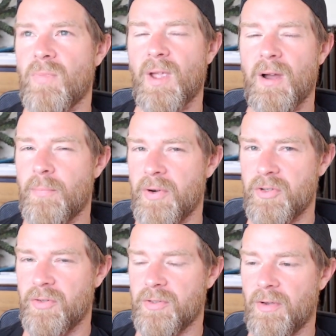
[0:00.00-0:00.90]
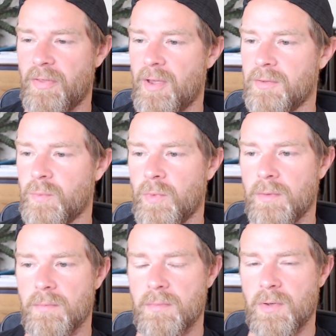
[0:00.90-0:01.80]
pretty sure it's got a 1000 watt
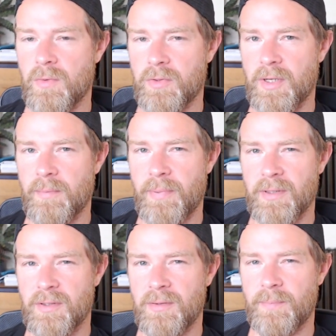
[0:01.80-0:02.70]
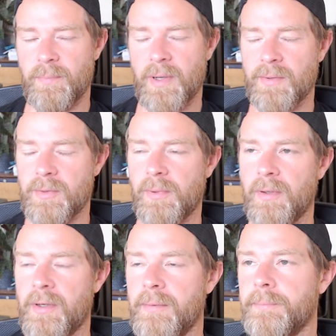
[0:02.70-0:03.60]
Corsair PSU power supply
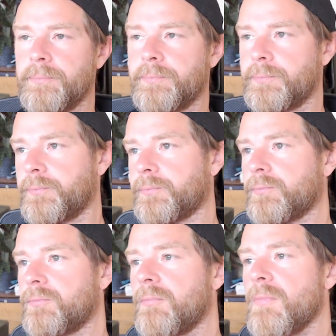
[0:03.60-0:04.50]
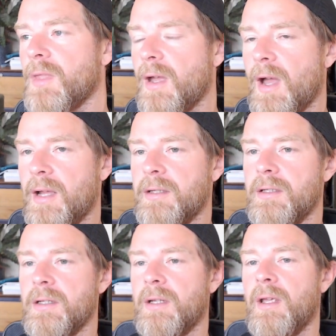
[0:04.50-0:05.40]
in it.
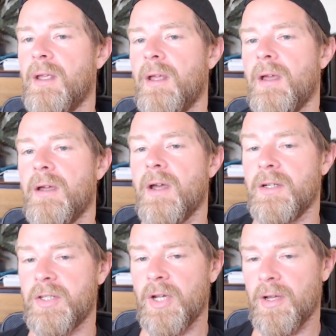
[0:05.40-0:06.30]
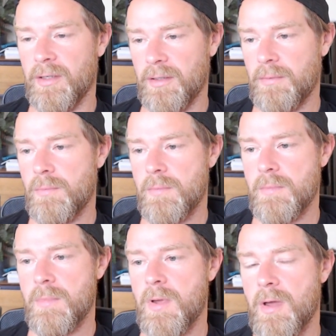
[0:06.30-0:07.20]
And a ton
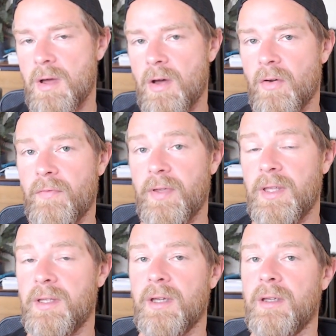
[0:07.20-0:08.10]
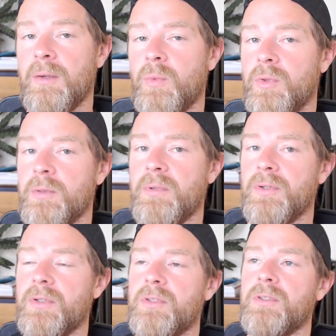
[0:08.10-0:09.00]
of EK water
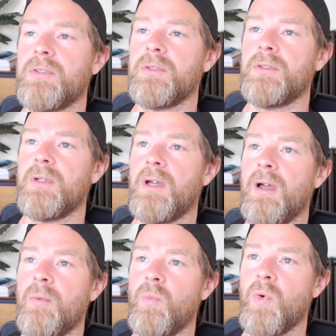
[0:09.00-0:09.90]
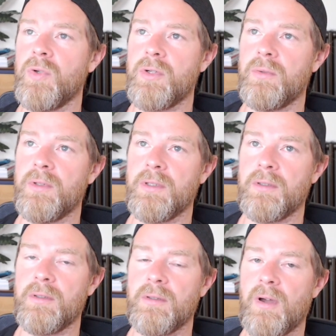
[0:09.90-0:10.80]
blocks, water
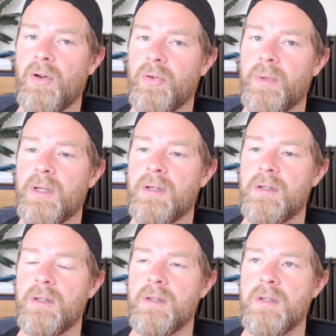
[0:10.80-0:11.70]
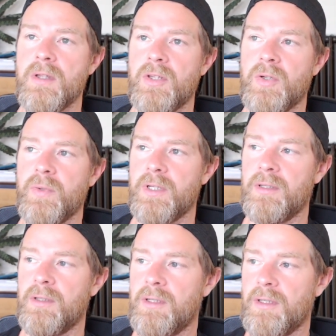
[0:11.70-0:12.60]
cooling hardware. So it's
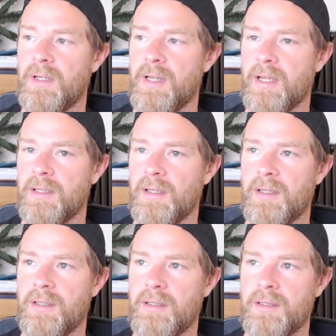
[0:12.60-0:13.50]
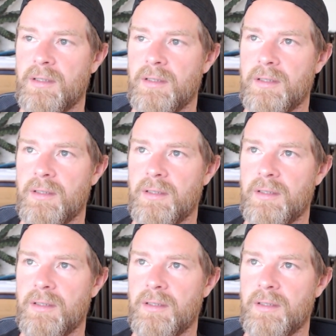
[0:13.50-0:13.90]
in the Lian Li